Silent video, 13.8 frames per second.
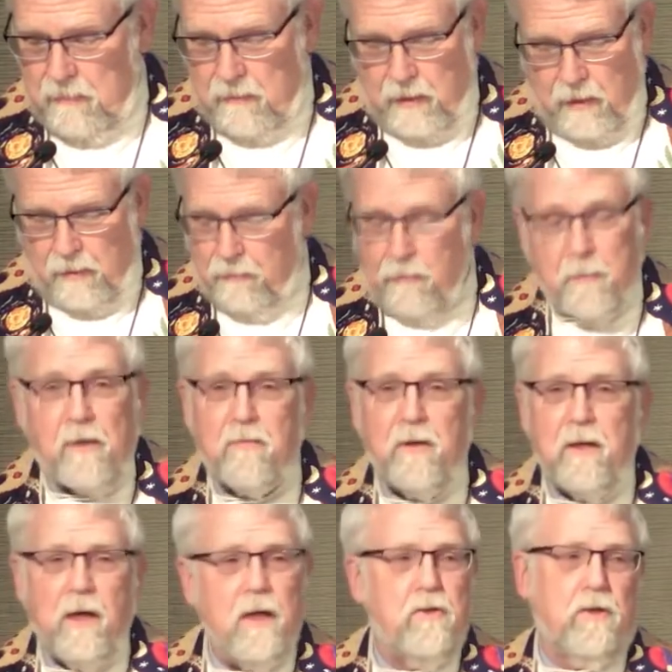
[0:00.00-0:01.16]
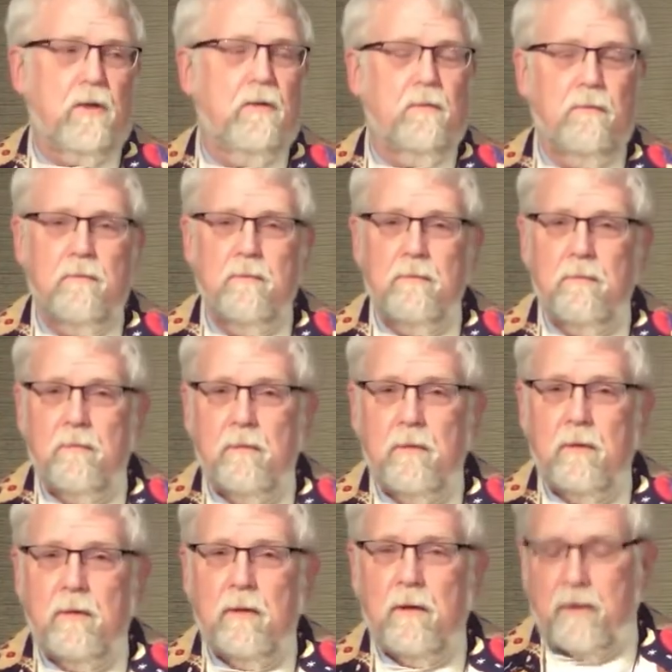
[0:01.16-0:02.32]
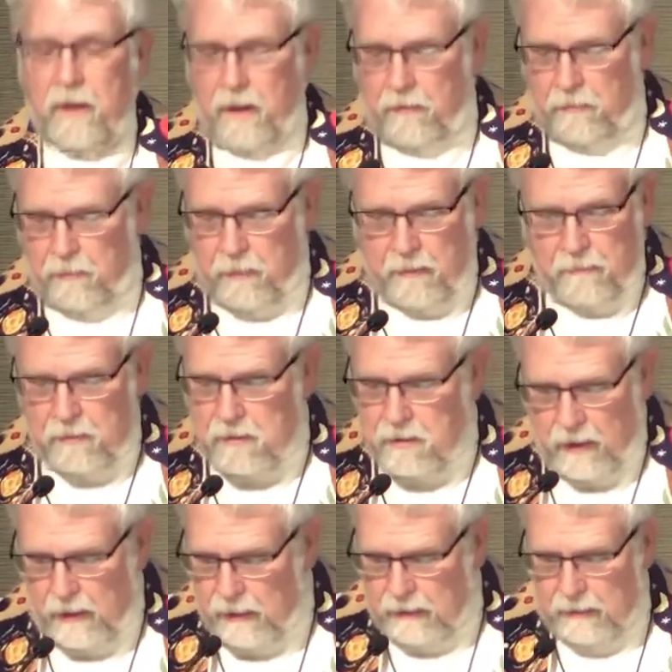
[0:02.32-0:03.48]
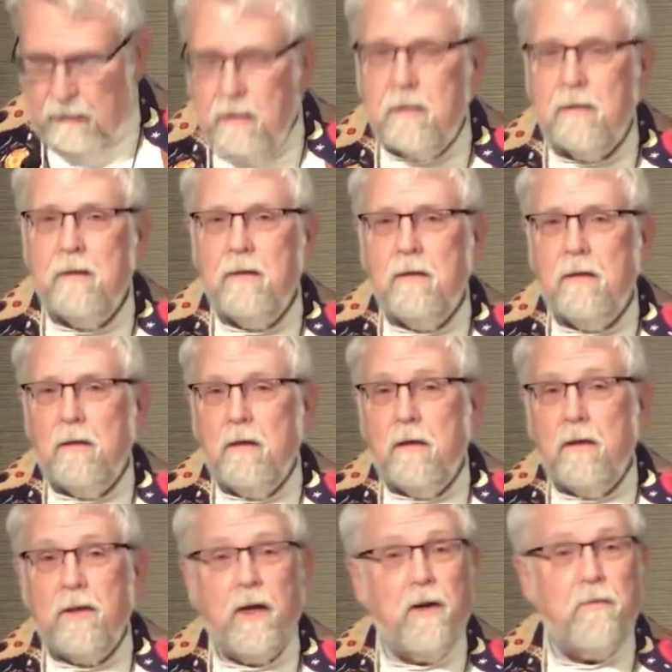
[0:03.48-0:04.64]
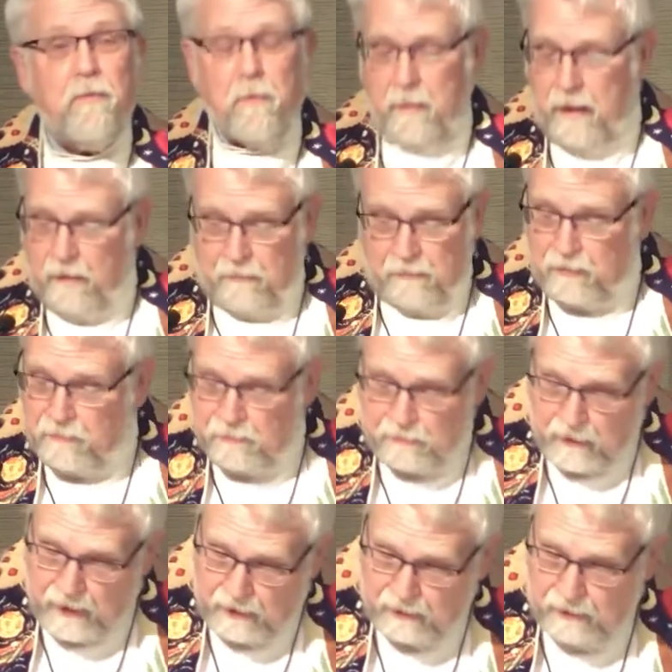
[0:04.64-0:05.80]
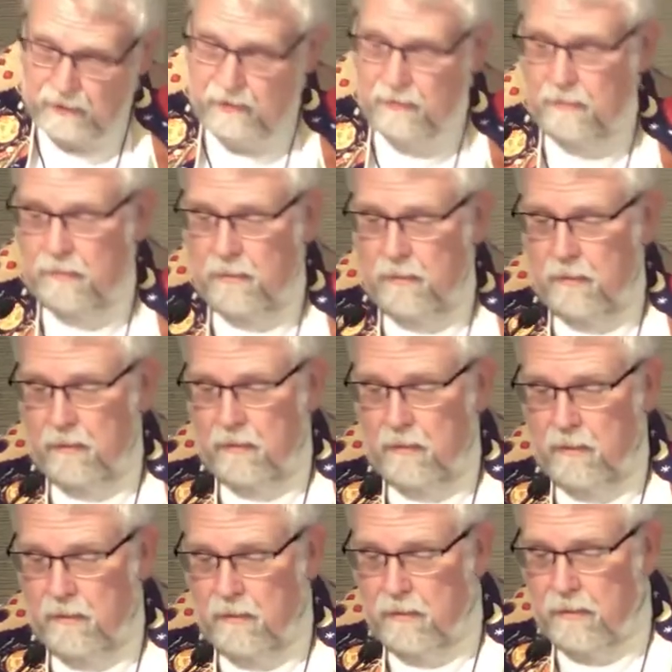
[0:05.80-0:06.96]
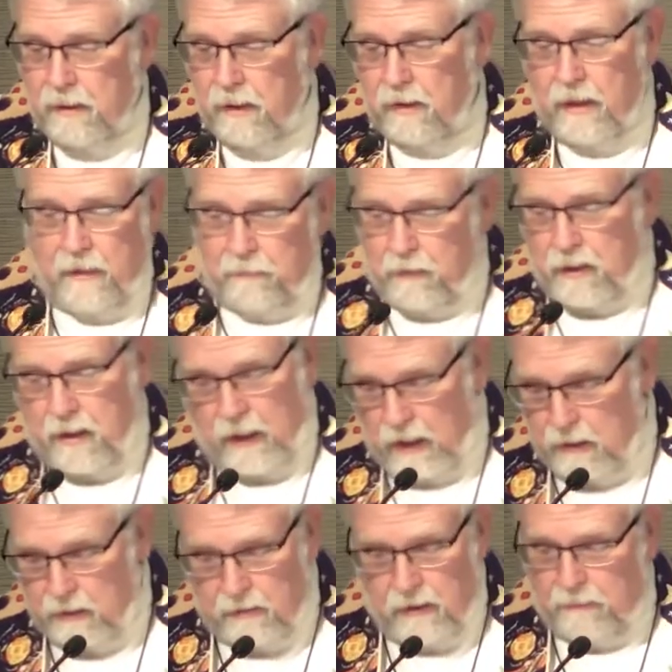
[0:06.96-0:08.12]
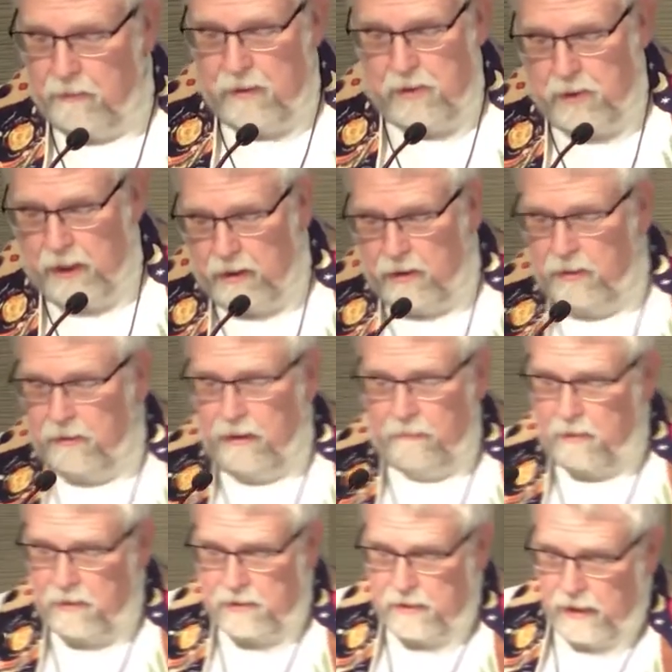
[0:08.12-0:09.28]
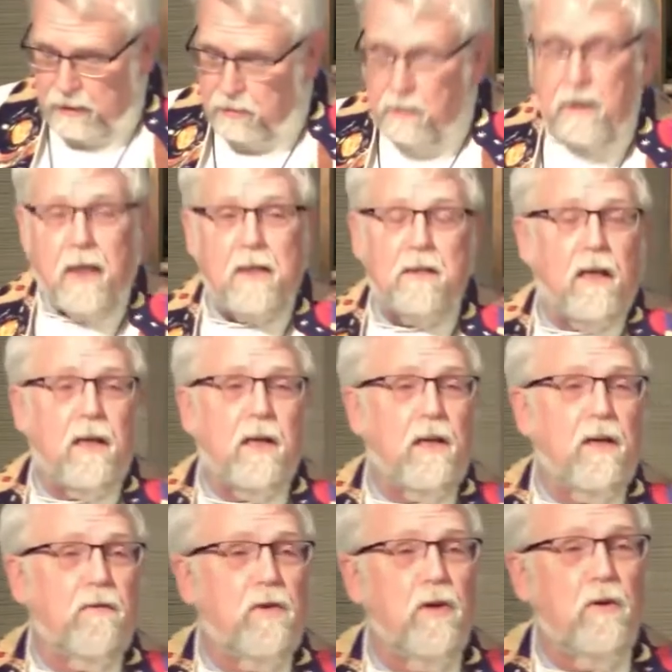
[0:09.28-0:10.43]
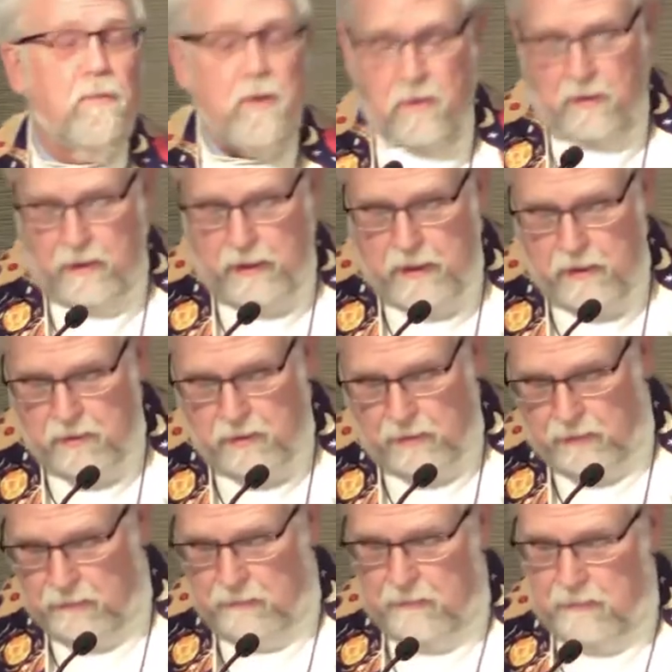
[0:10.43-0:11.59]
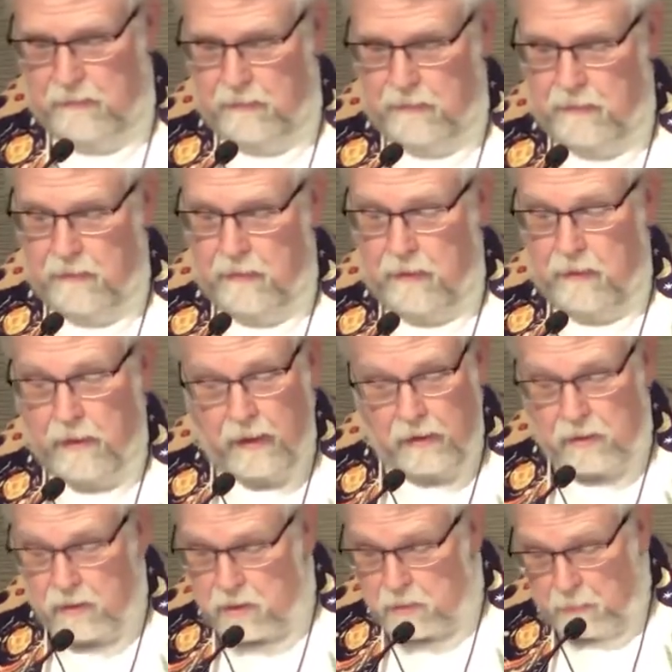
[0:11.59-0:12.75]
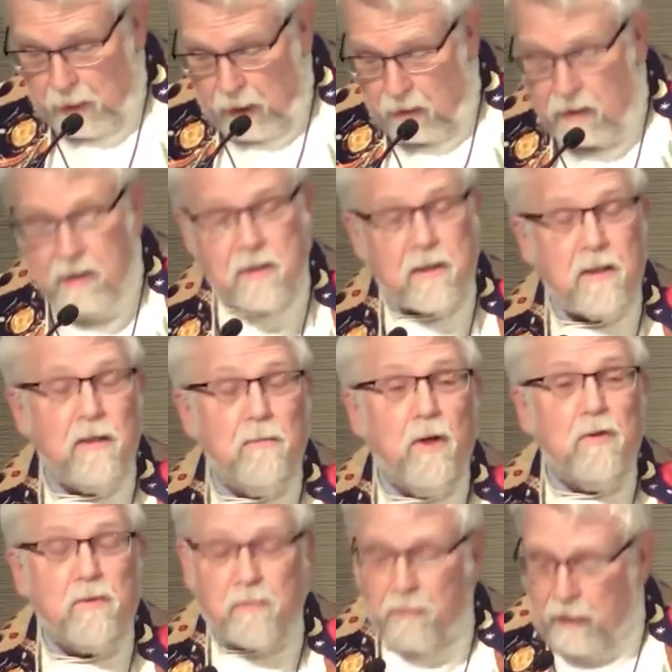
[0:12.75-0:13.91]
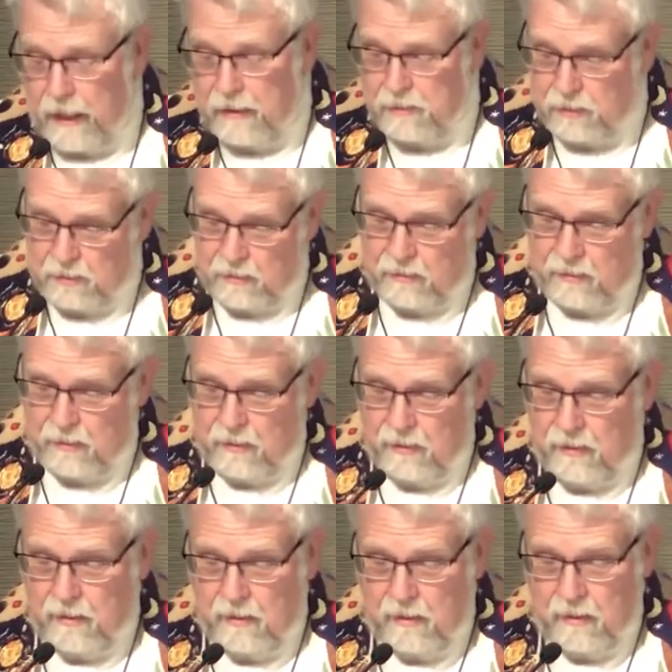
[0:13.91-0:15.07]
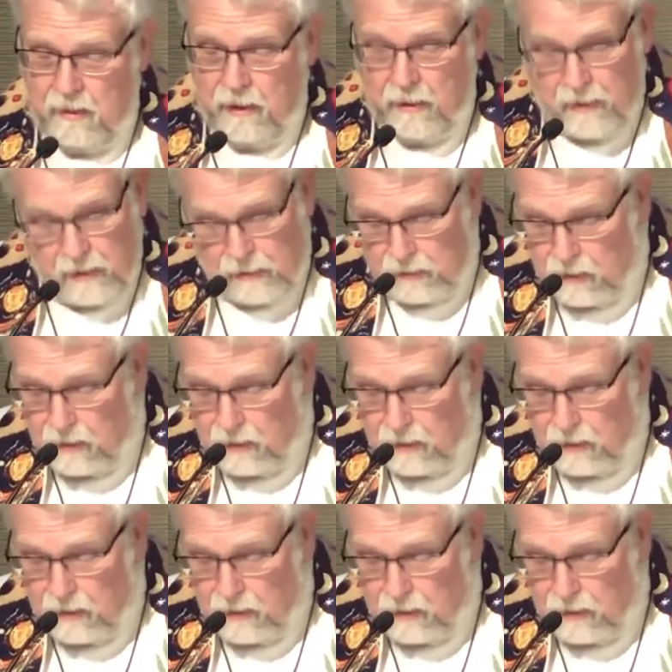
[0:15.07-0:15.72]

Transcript: They are from every nation. They are from every tongue. They are from every faith. They are every color, every gender, every sexual identity of human creation. They are the smallest and the most fragile, and they are the